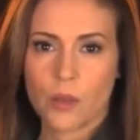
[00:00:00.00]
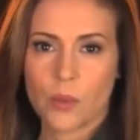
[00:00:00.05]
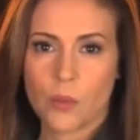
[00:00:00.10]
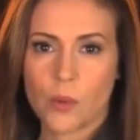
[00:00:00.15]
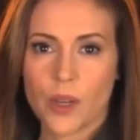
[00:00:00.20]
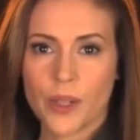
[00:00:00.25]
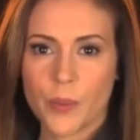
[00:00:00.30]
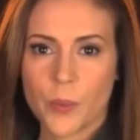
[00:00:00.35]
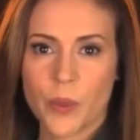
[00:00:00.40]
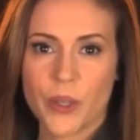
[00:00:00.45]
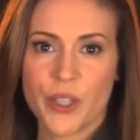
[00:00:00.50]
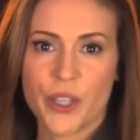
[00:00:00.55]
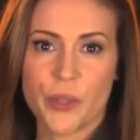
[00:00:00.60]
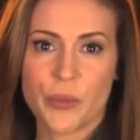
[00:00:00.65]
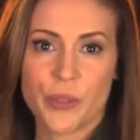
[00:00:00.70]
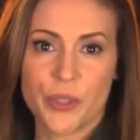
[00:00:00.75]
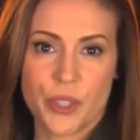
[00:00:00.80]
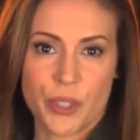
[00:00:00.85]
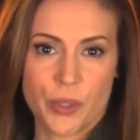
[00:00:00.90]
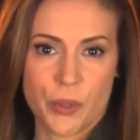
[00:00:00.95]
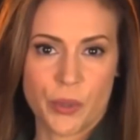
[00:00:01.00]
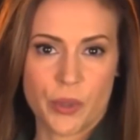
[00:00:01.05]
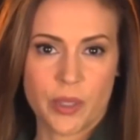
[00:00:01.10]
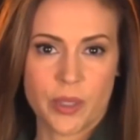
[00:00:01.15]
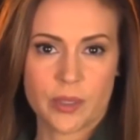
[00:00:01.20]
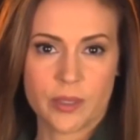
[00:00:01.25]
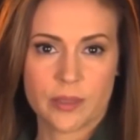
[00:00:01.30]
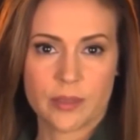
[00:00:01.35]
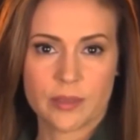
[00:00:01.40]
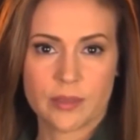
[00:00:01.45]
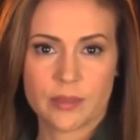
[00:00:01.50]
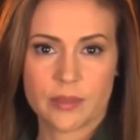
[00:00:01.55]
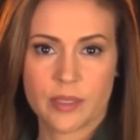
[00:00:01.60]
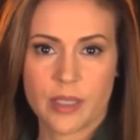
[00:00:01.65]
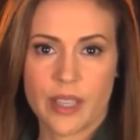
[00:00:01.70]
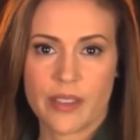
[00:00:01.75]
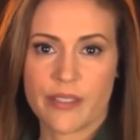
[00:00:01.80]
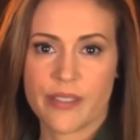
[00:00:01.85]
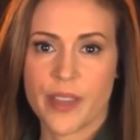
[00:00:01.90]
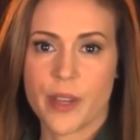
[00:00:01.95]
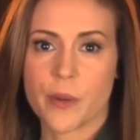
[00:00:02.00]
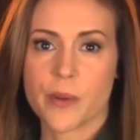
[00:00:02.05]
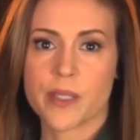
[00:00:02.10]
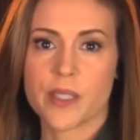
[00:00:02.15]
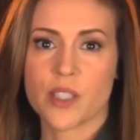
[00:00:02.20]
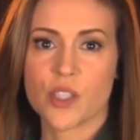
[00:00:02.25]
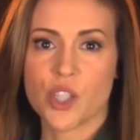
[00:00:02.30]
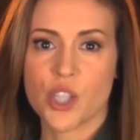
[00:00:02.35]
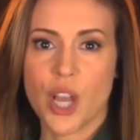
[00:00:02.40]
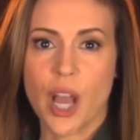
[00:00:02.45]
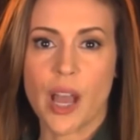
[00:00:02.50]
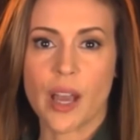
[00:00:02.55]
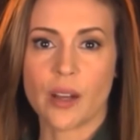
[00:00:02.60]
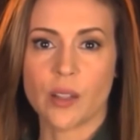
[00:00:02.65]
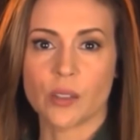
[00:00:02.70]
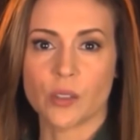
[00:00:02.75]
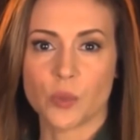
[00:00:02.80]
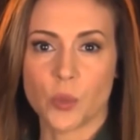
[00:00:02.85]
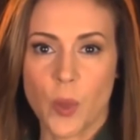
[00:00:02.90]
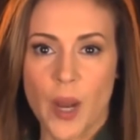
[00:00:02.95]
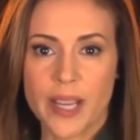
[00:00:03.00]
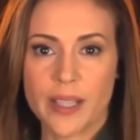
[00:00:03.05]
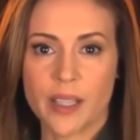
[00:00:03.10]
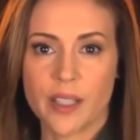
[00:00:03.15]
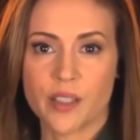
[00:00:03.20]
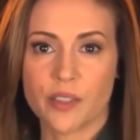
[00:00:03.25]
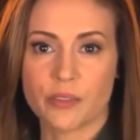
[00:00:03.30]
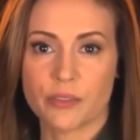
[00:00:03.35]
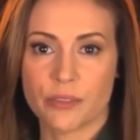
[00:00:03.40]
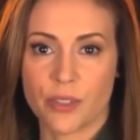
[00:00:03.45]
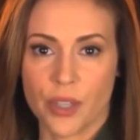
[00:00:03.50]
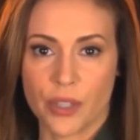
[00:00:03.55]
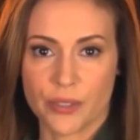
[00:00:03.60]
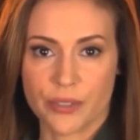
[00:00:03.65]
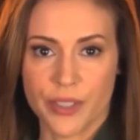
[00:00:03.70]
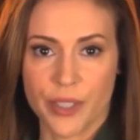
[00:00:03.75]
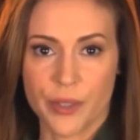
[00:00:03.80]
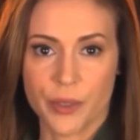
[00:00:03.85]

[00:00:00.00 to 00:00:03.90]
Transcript: What would you do if there was a child right in front of